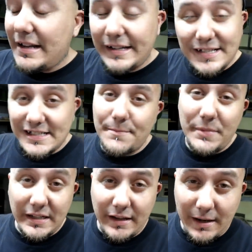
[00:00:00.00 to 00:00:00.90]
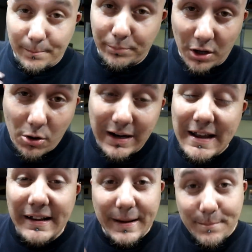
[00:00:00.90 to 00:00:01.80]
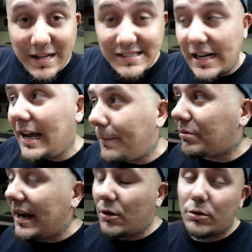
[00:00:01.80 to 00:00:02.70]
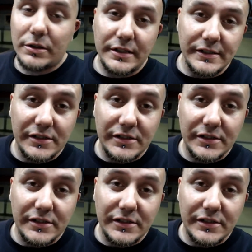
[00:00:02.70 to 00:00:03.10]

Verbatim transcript: It doesn't mean that I'm broke, it means I have priorities.